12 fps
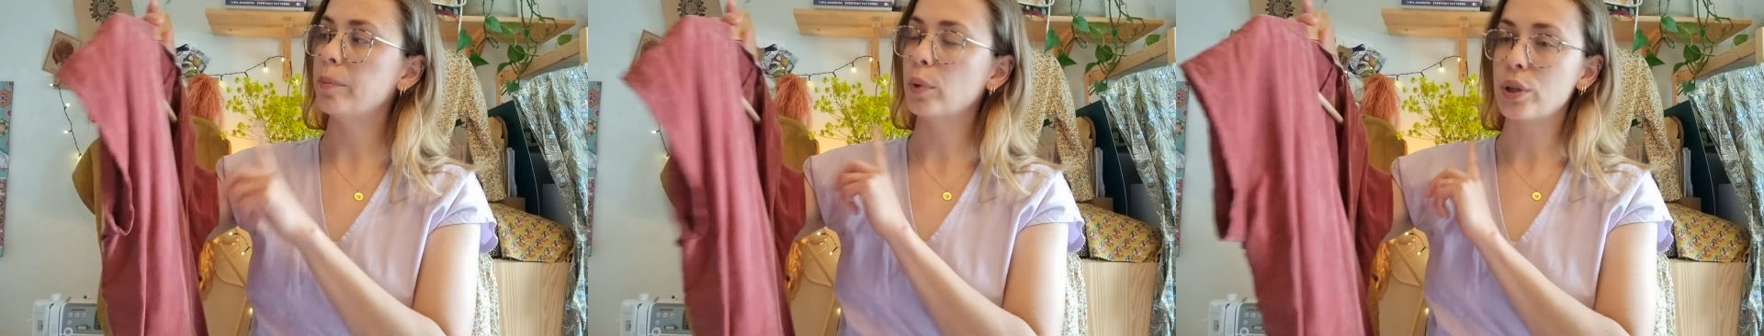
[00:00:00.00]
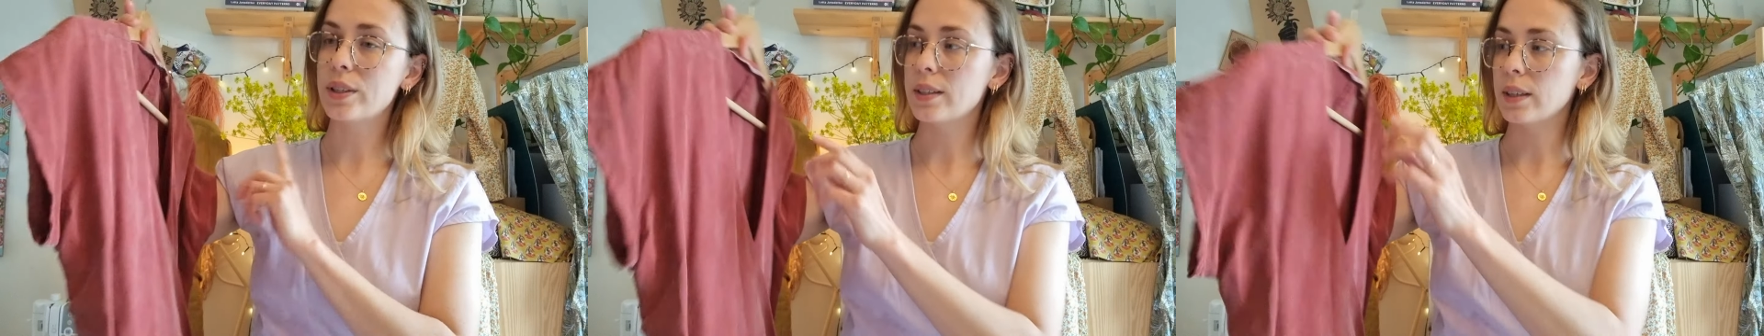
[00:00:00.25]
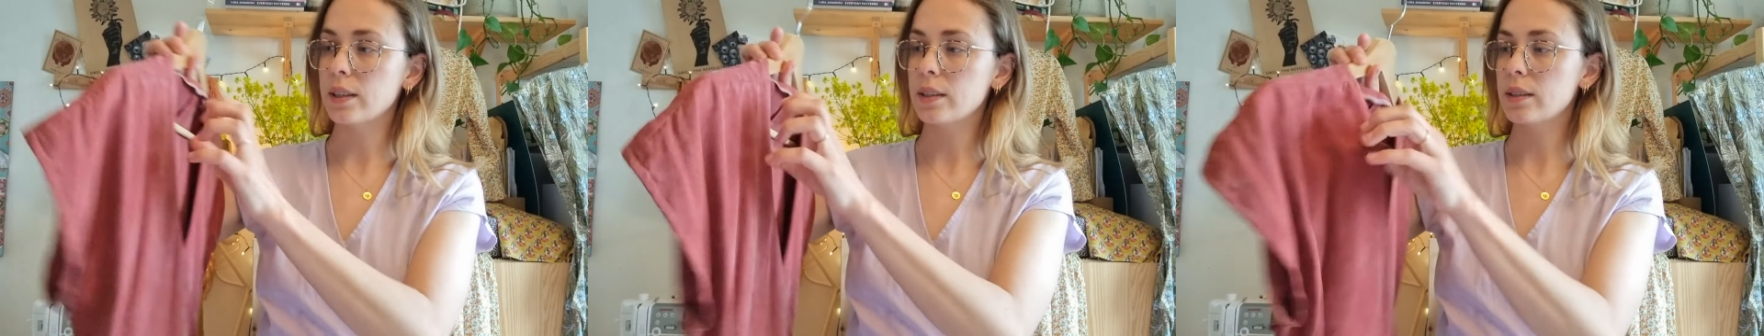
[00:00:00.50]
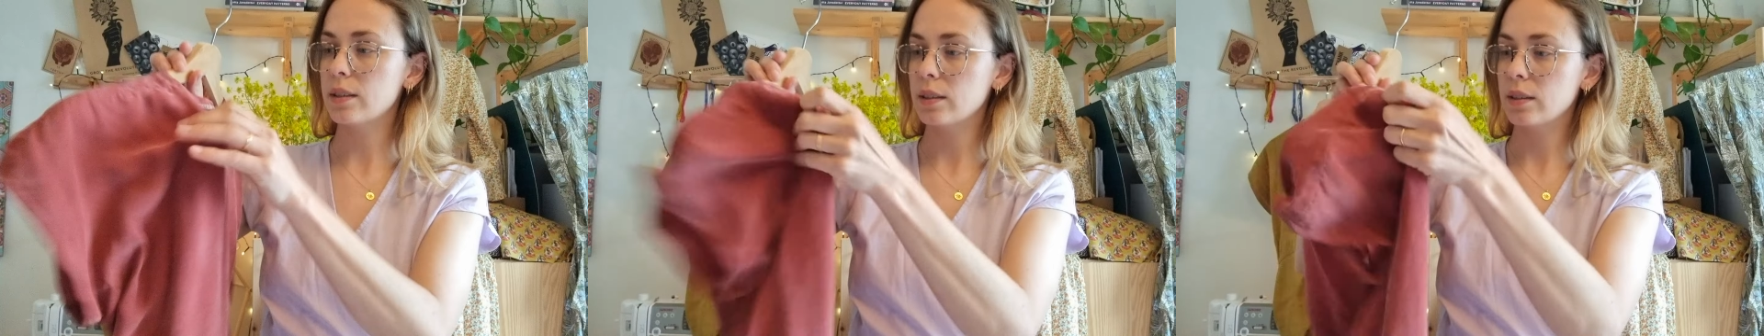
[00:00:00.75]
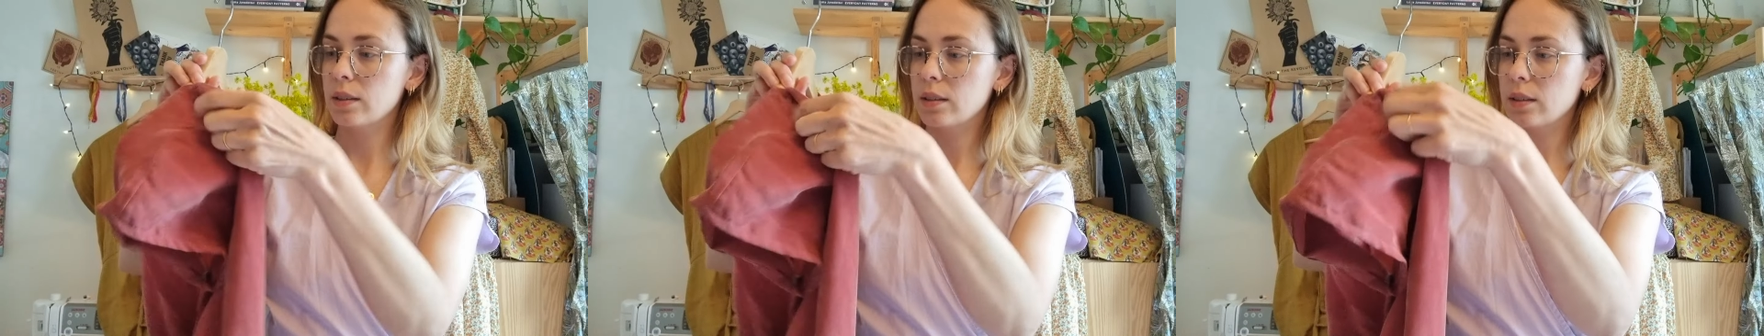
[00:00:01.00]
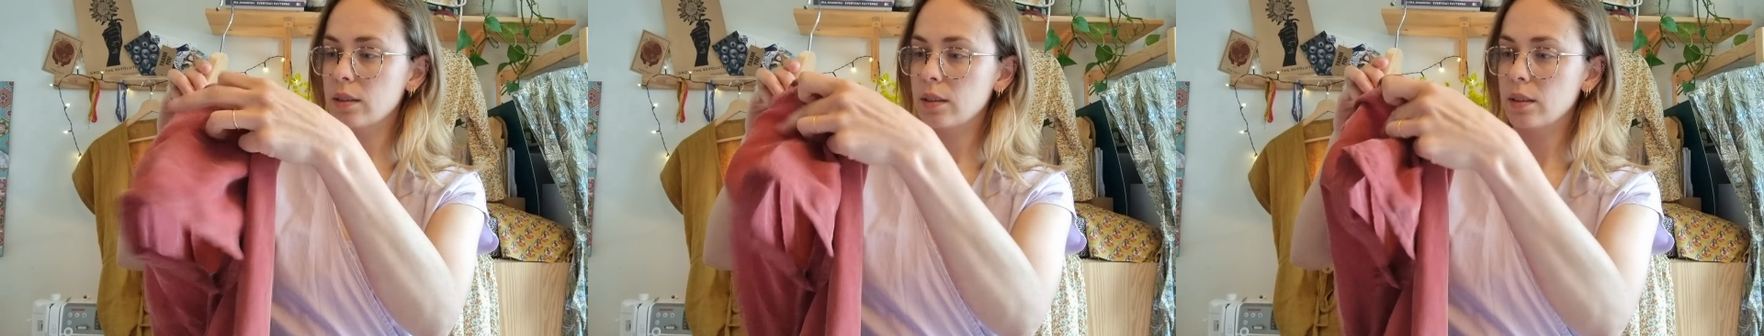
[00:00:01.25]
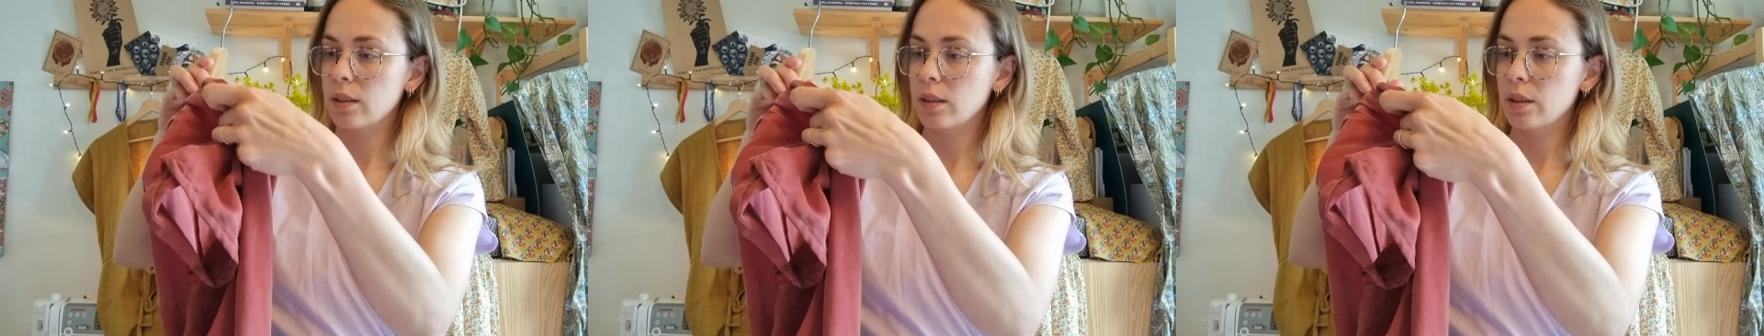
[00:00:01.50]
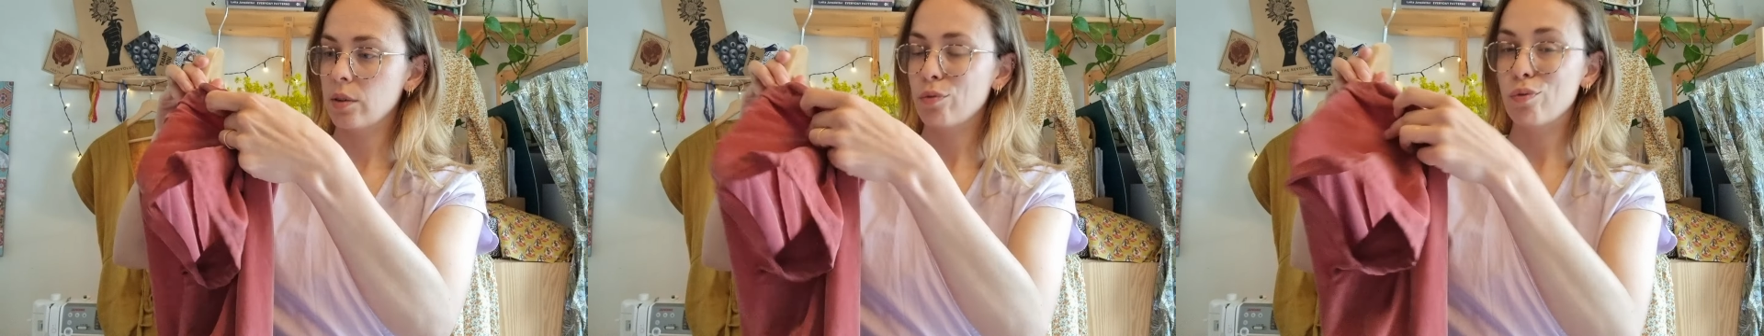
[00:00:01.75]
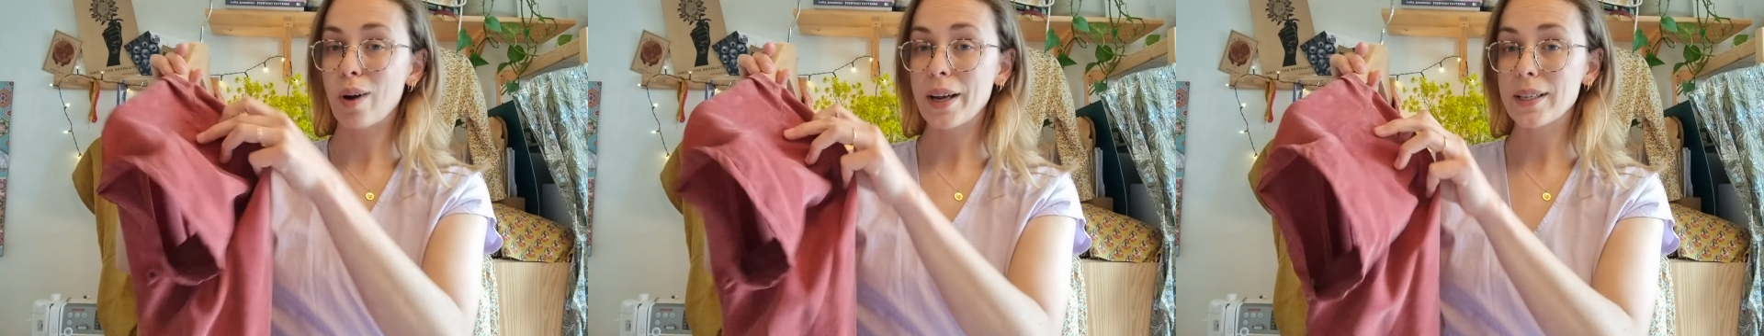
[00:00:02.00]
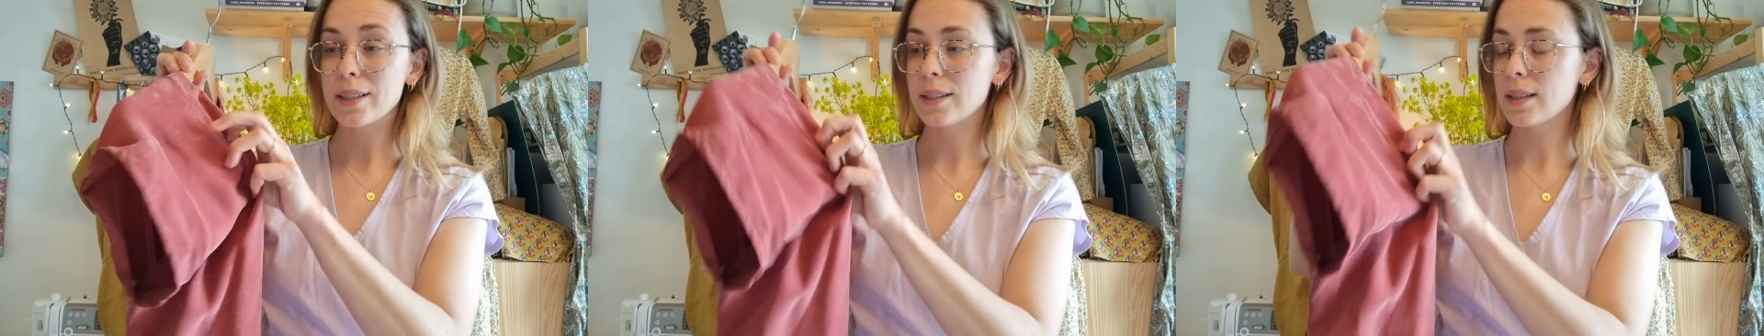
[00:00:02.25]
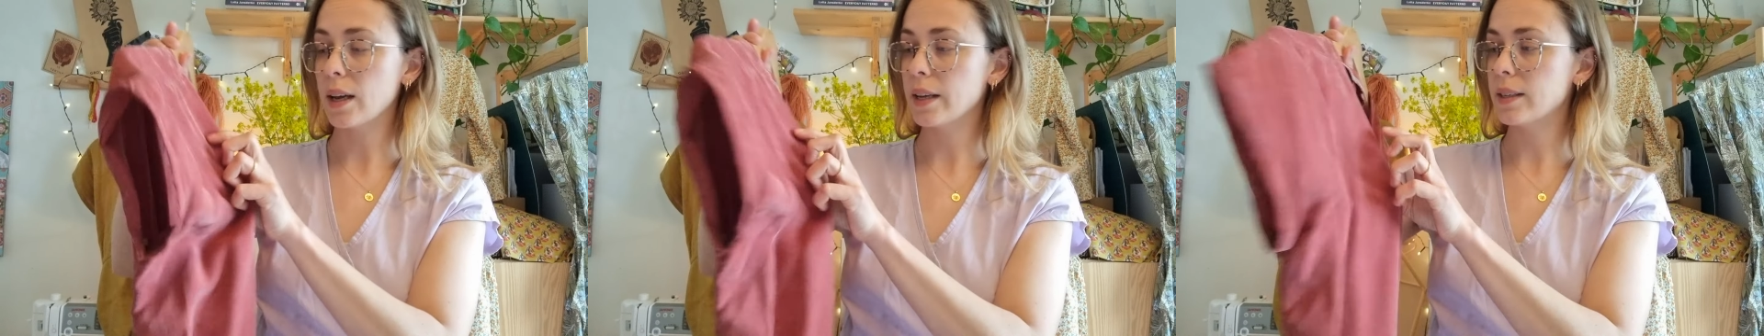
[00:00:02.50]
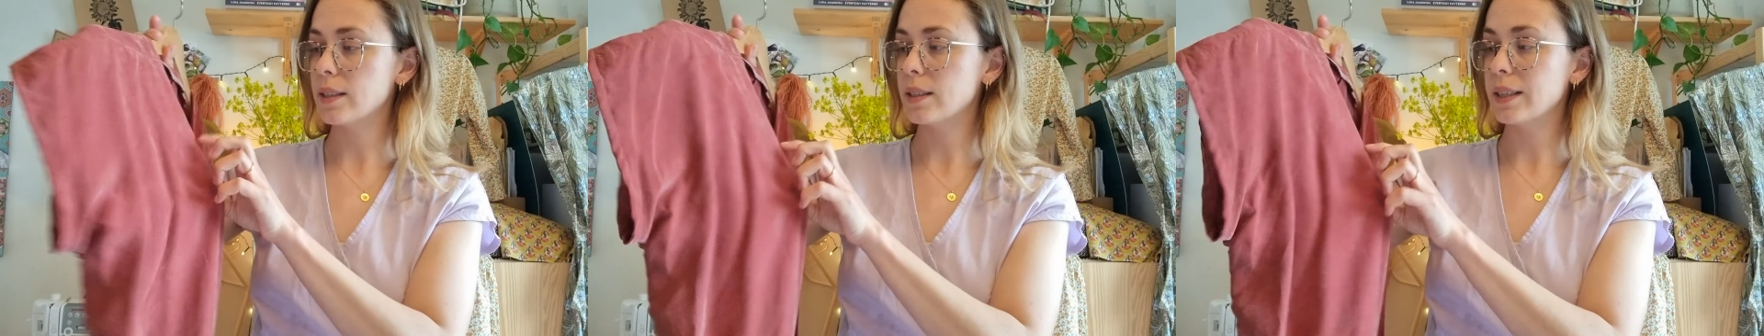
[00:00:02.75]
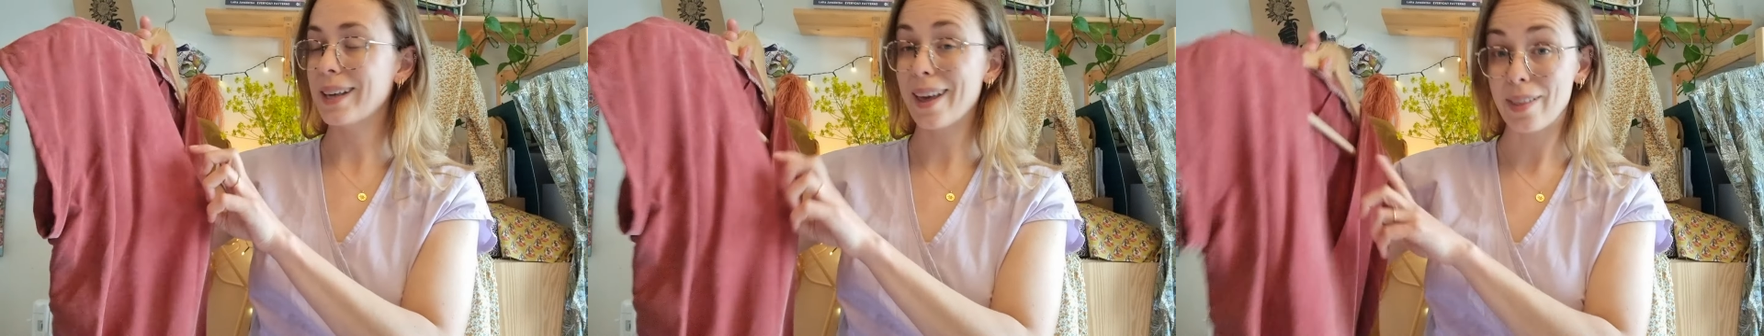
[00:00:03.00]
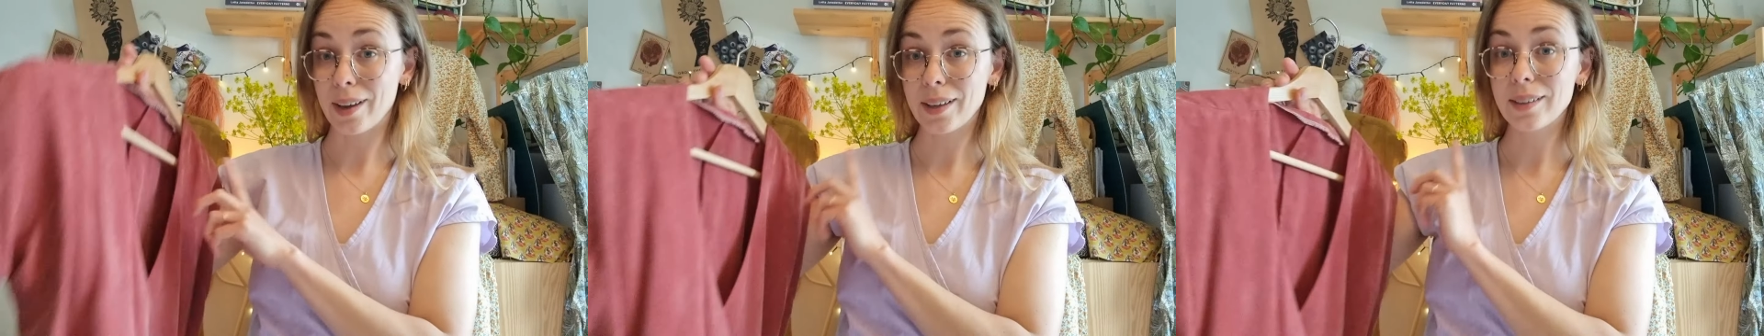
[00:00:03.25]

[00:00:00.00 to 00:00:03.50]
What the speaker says: bodices right sides together